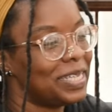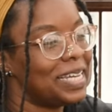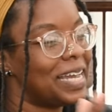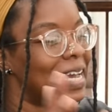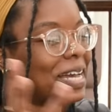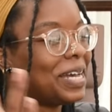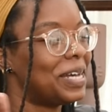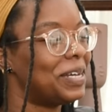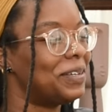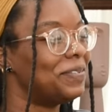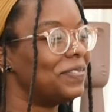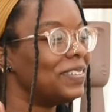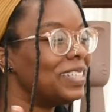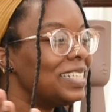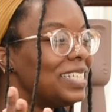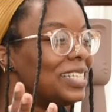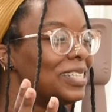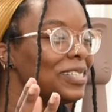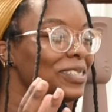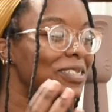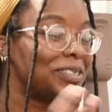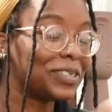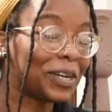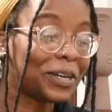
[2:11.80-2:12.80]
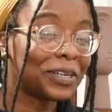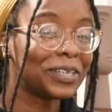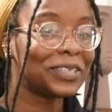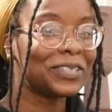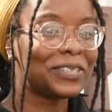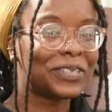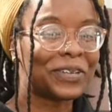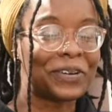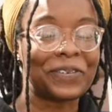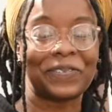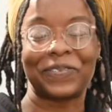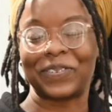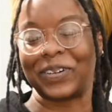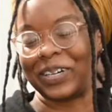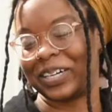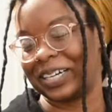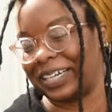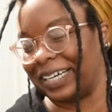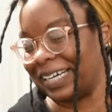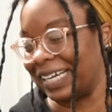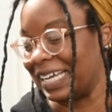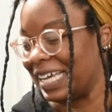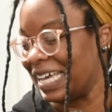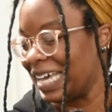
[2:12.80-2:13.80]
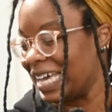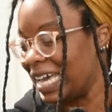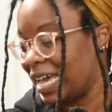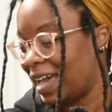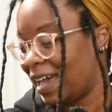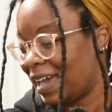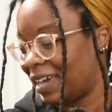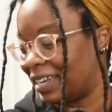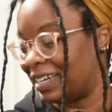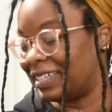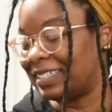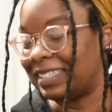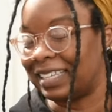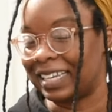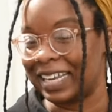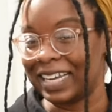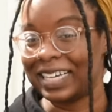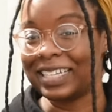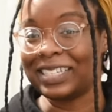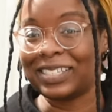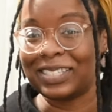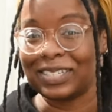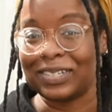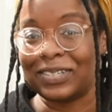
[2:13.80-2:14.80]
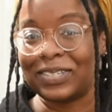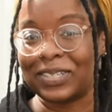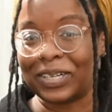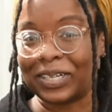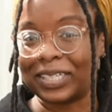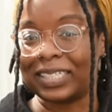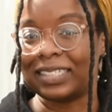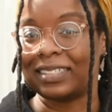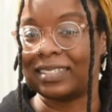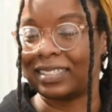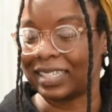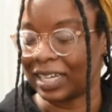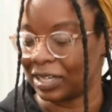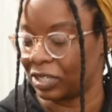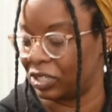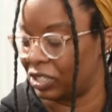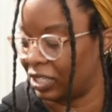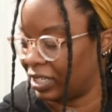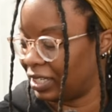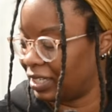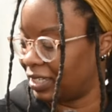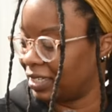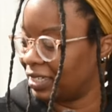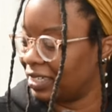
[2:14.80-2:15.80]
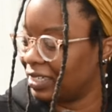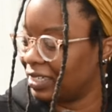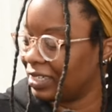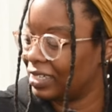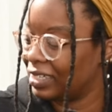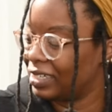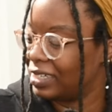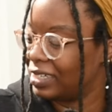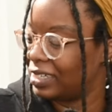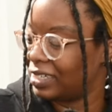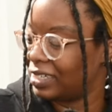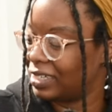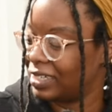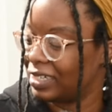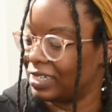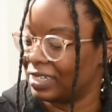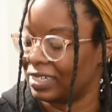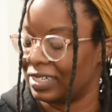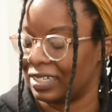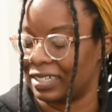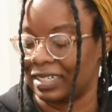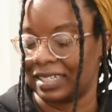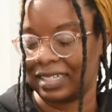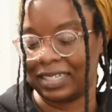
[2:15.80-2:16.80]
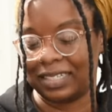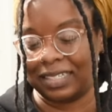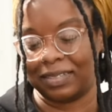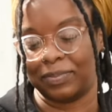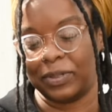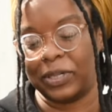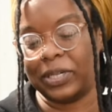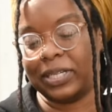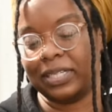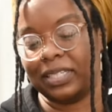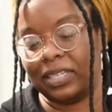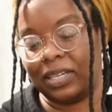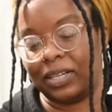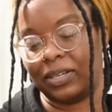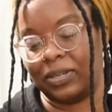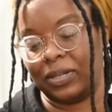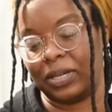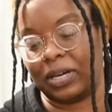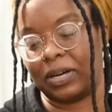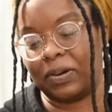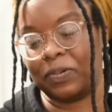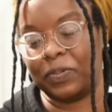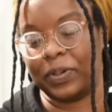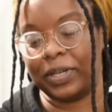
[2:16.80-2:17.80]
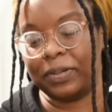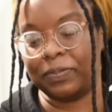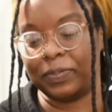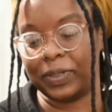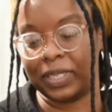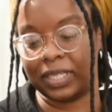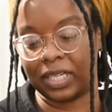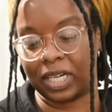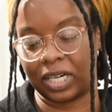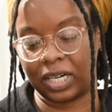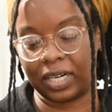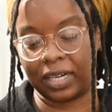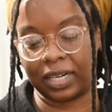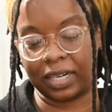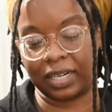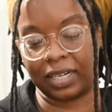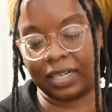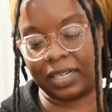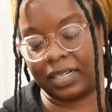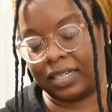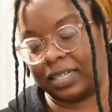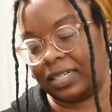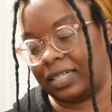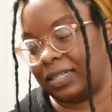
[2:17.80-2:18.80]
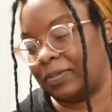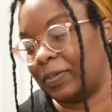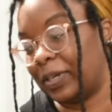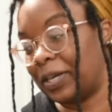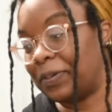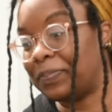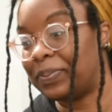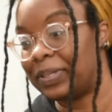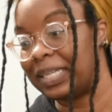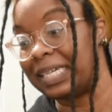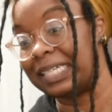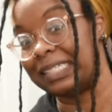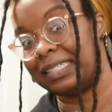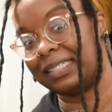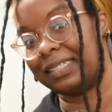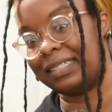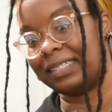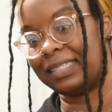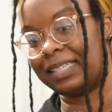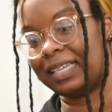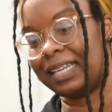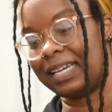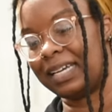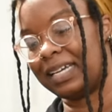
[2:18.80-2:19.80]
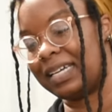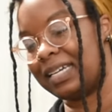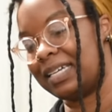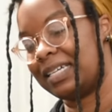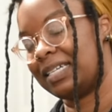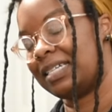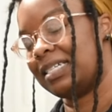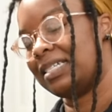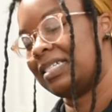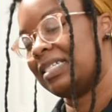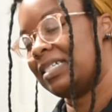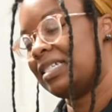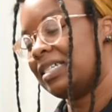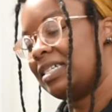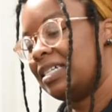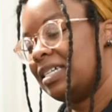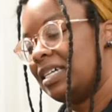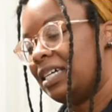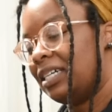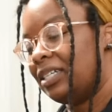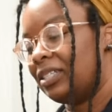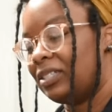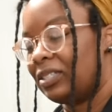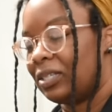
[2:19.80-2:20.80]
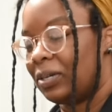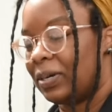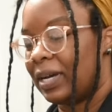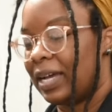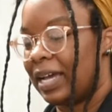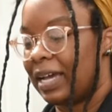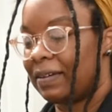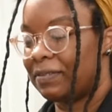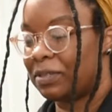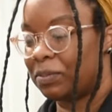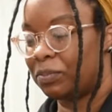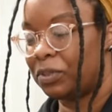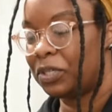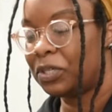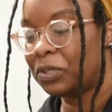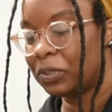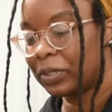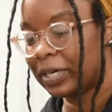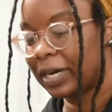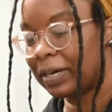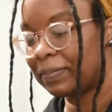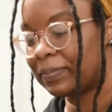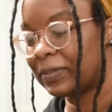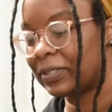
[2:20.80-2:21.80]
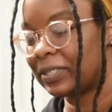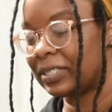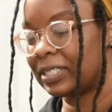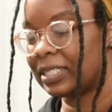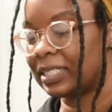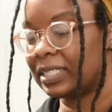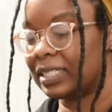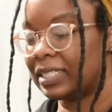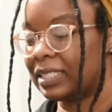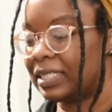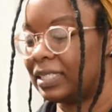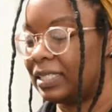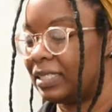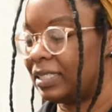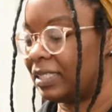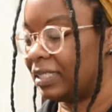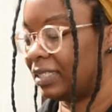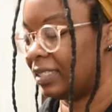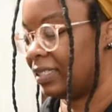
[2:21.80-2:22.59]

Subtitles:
we have started so far. And in today's seed starting session, I'm going to tell y'all what I'm planting today. So I have some cucumbers.